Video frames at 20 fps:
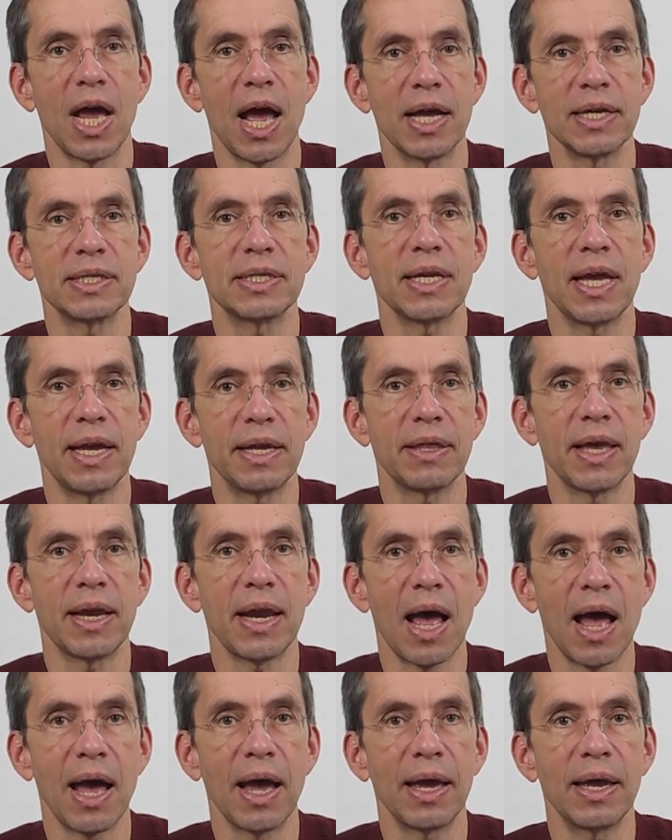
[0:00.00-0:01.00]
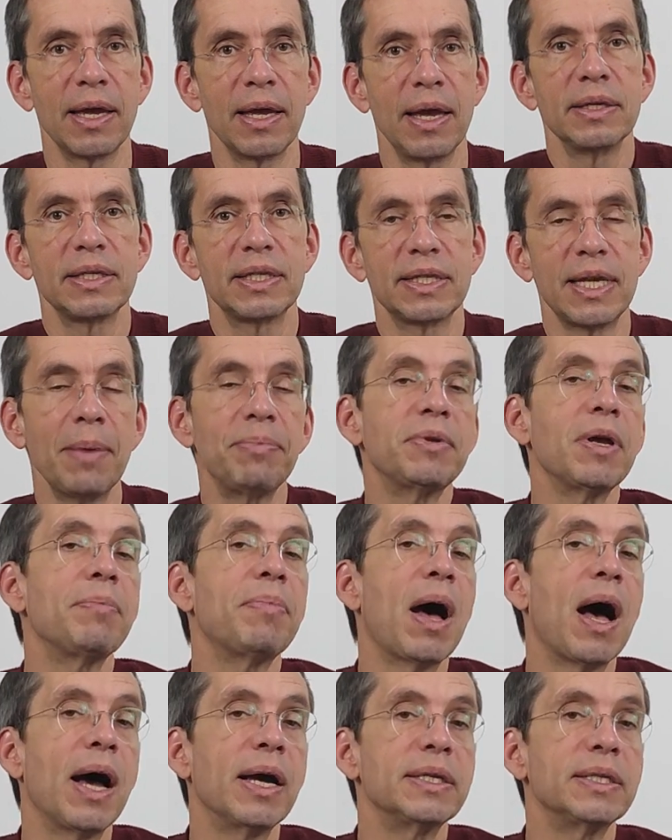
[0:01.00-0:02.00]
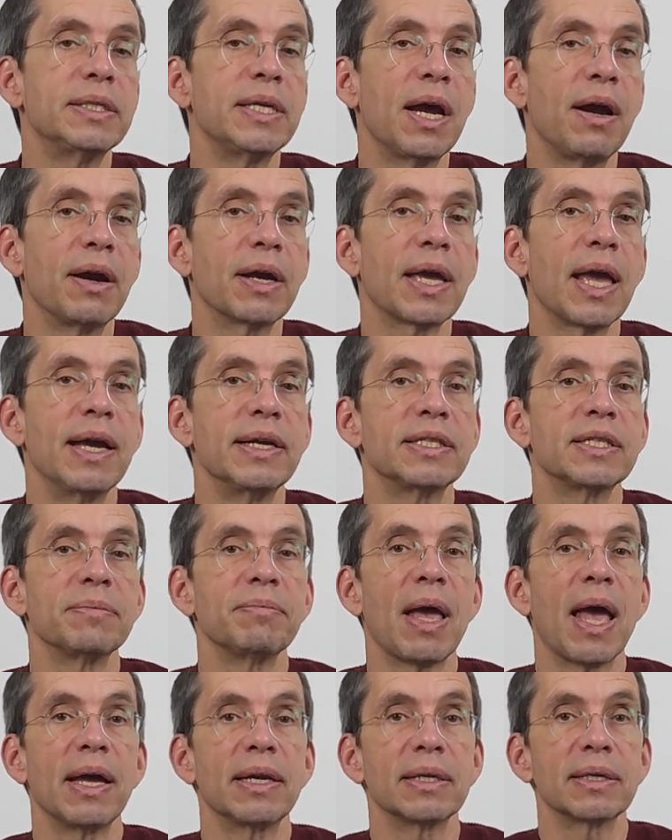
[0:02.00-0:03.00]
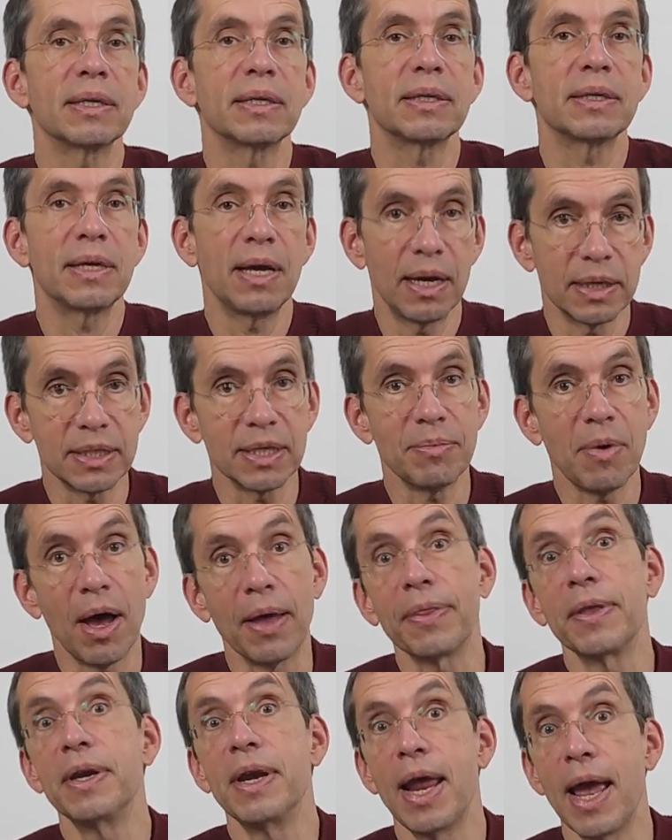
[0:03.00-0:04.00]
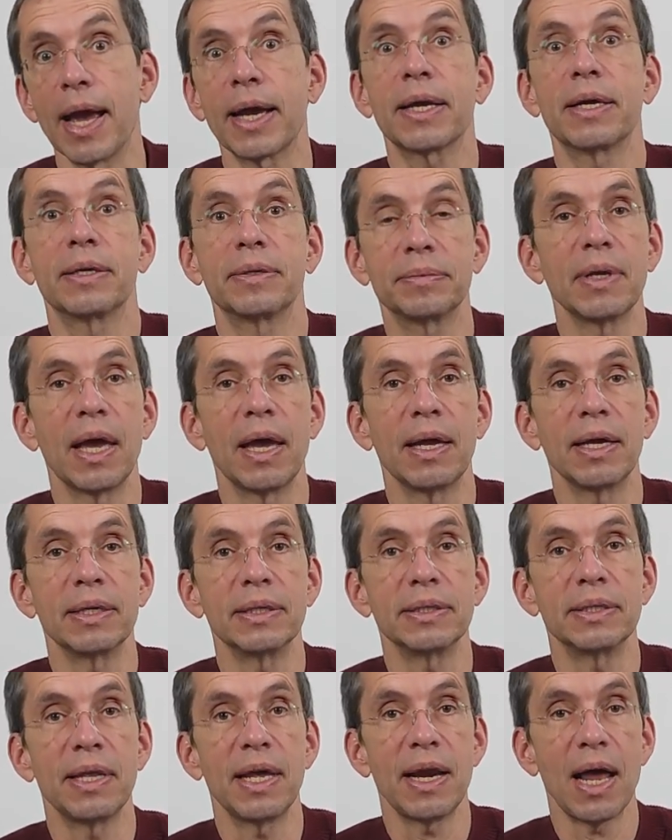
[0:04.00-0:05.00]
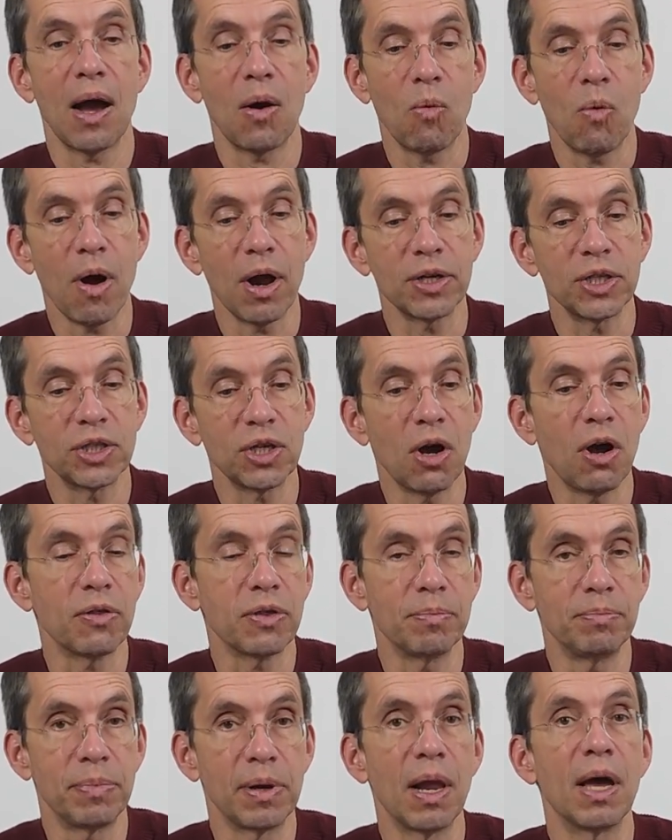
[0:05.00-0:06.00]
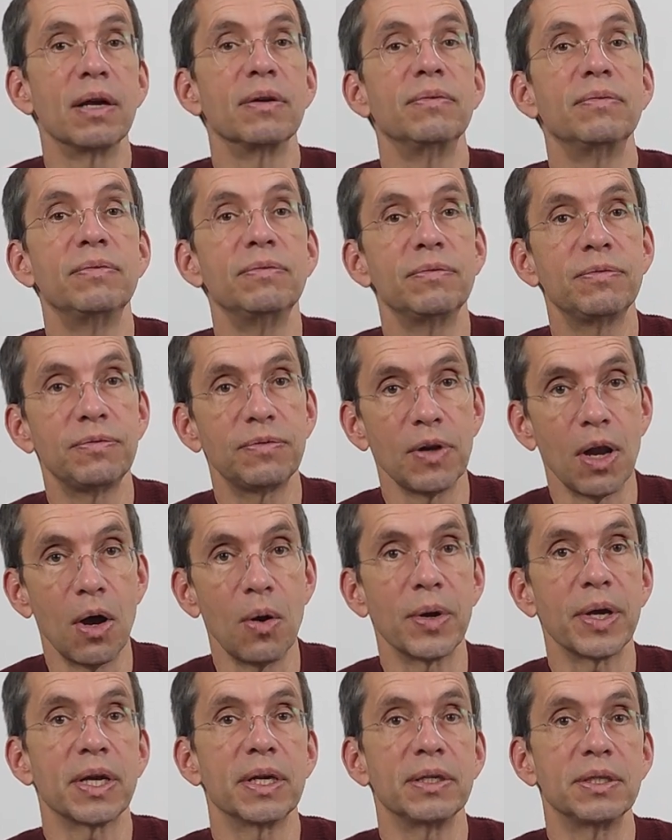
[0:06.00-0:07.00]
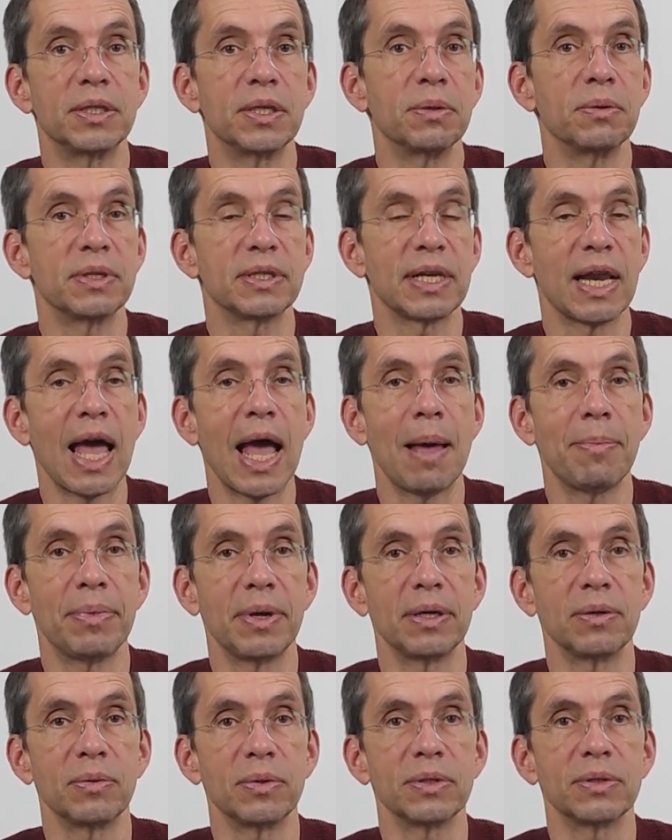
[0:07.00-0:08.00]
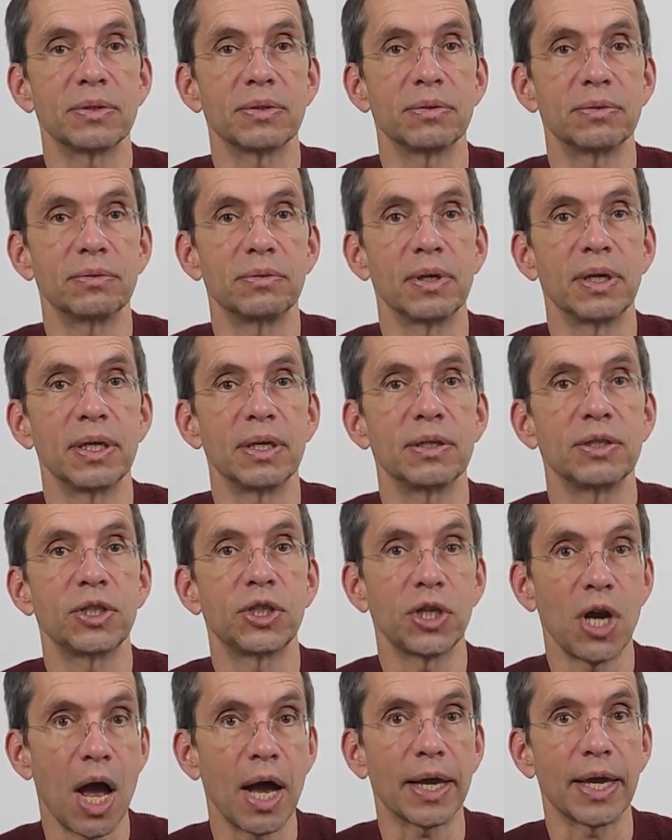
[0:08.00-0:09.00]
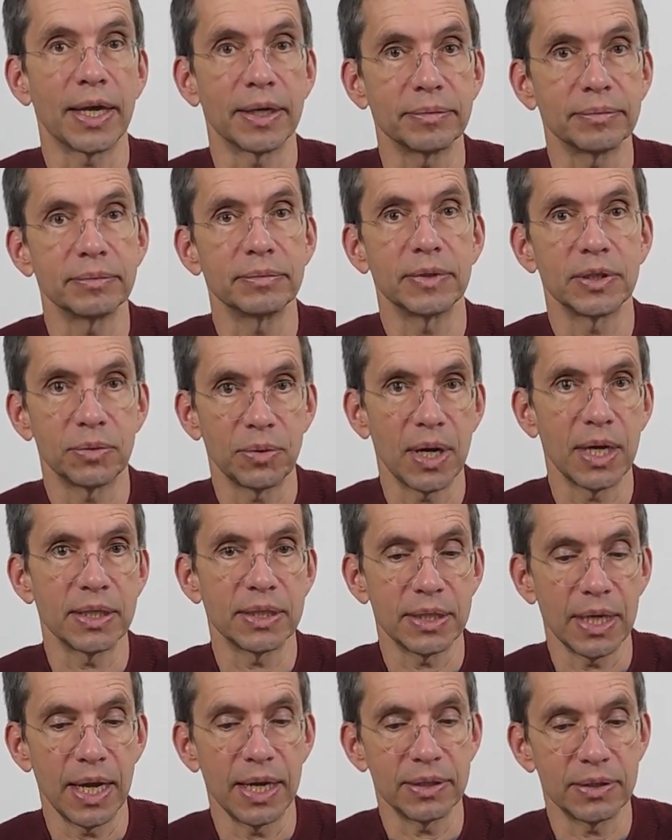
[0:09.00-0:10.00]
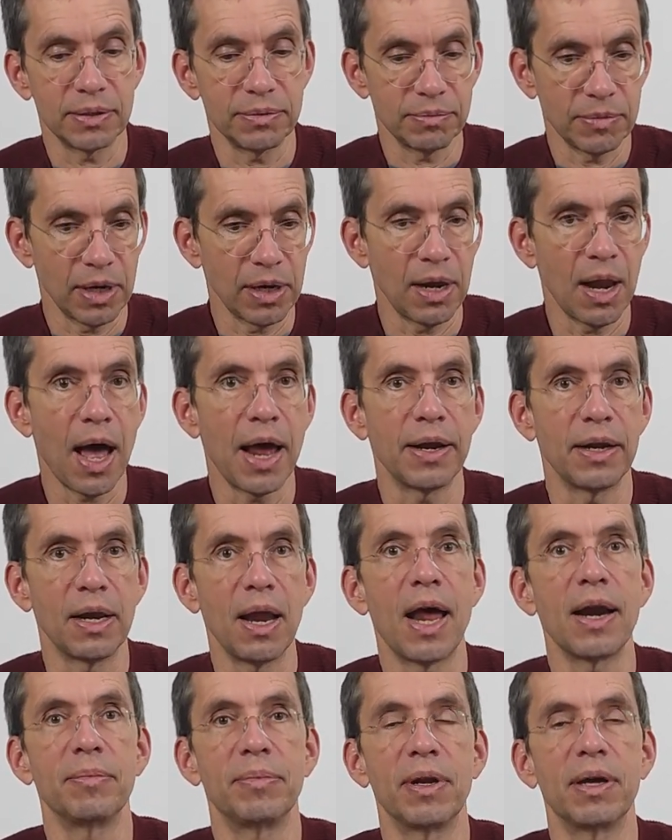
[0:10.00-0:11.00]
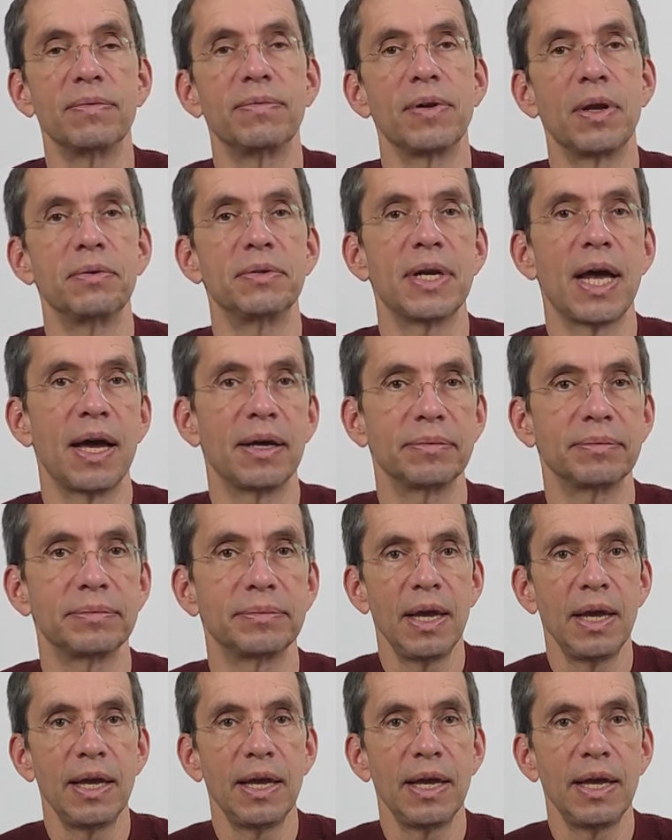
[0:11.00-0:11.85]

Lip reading: I say that I stepped up behind Derek Haysom and cut him on the neck, and then I watched all the blood flowing into his lap, and it was really shocking. That's what I say. It's a lot of blood flowed down.